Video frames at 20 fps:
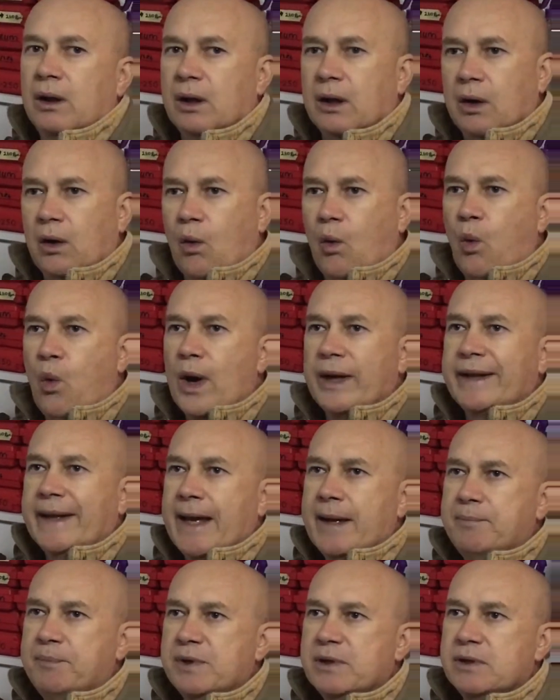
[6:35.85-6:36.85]
What
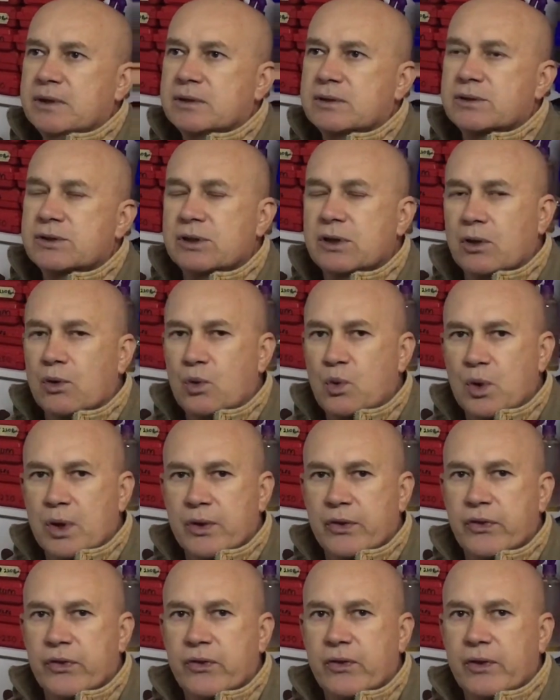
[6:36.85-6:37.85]
happens
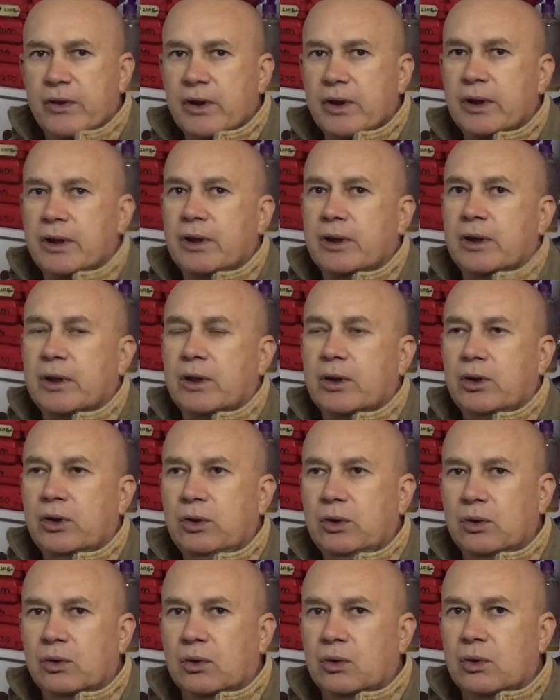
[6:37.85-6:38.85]
with
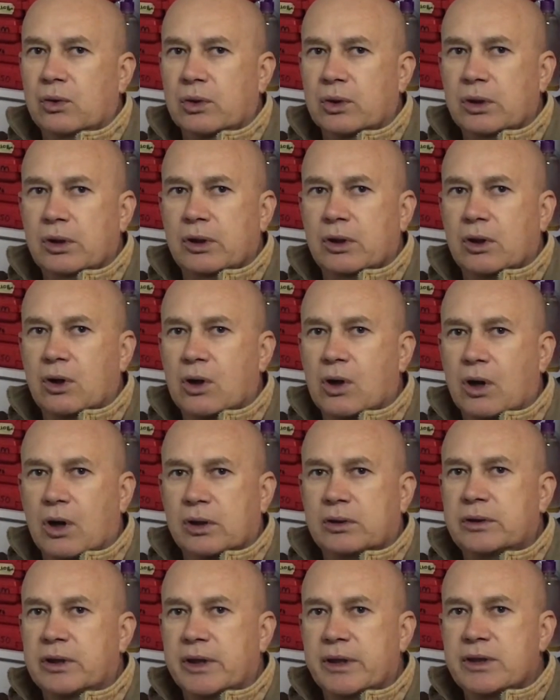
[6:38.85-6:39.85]
your
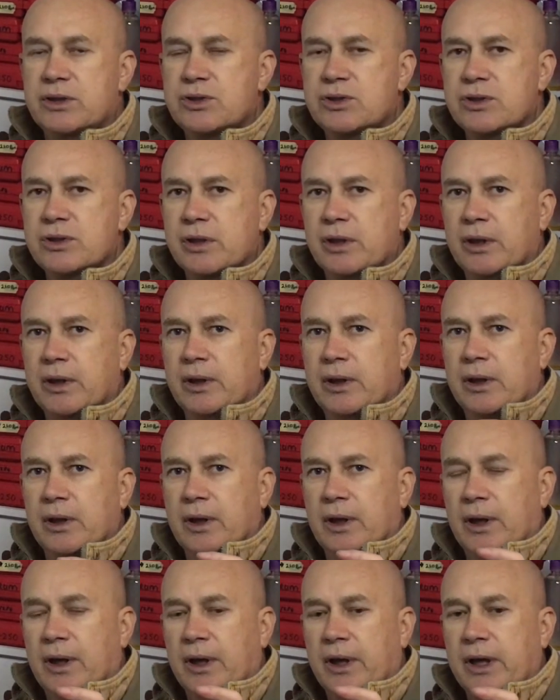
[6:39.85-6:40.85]
cartridge
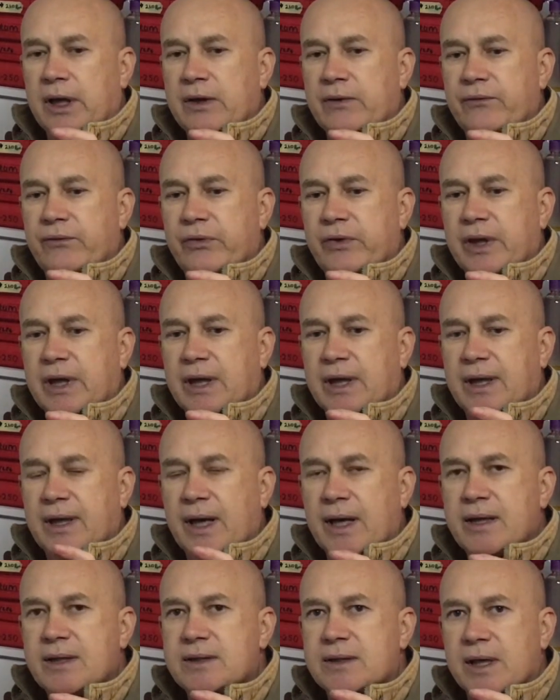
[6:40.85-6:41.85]
if the
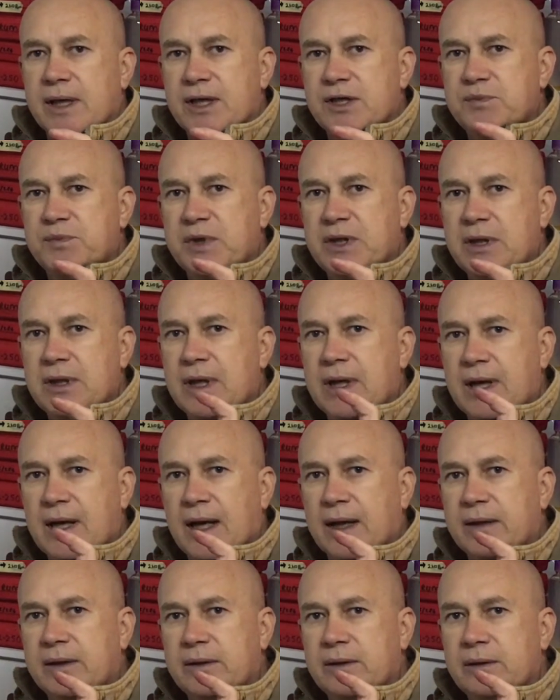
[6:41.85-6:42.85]
case has been
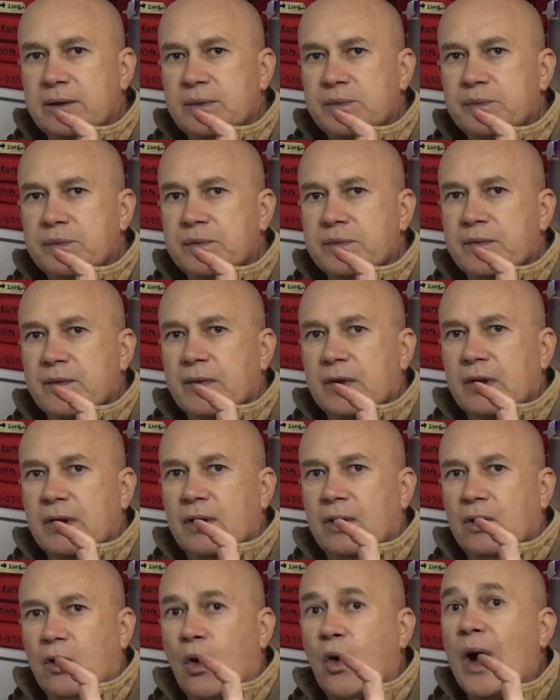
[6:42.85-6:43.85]
cut
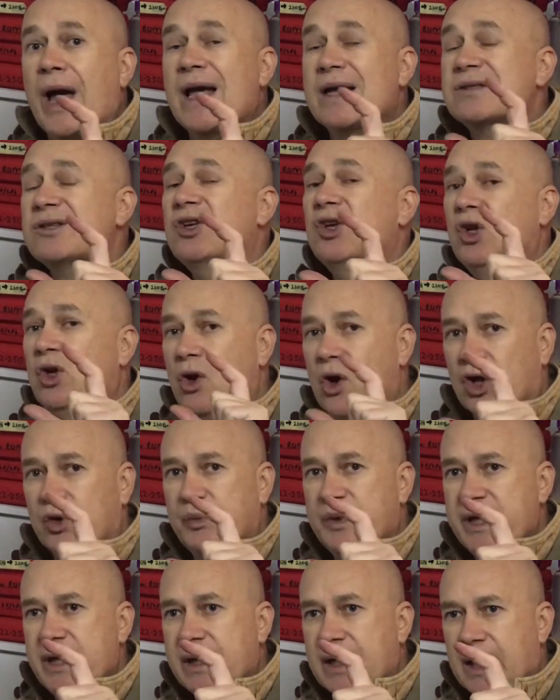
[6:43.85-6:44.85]
or has not
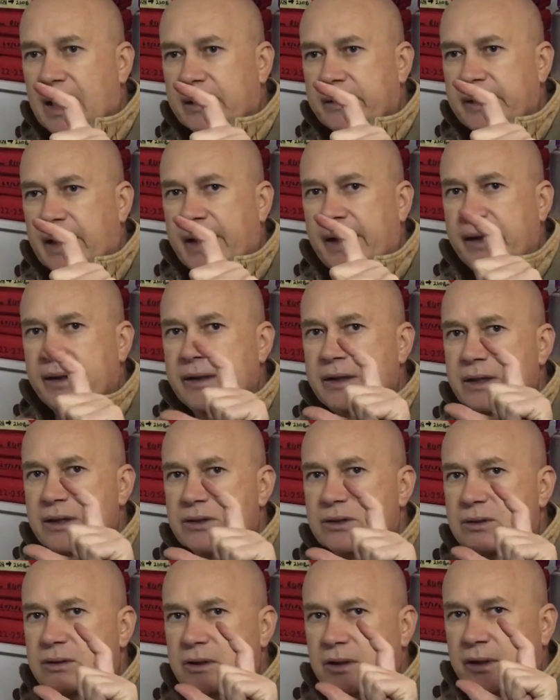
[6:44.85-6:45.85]
been cut and
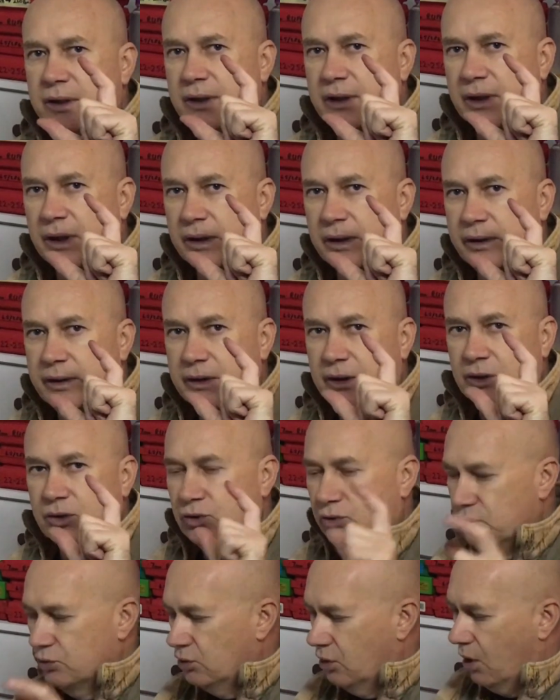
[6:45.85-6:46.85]
is
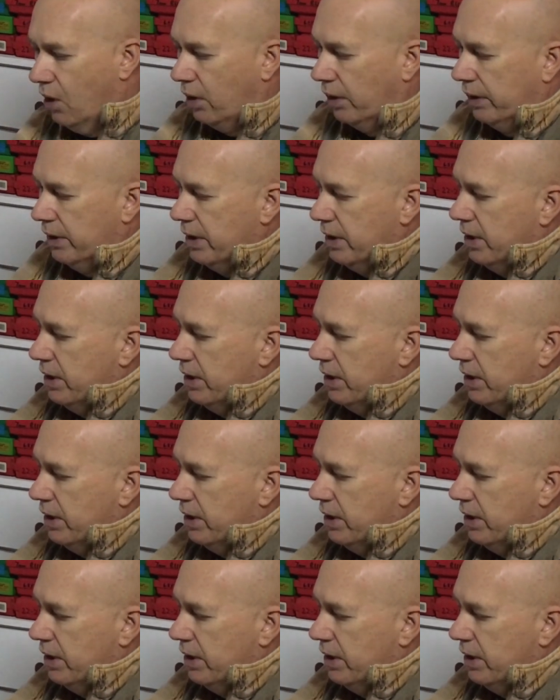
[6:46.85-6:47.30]
too long?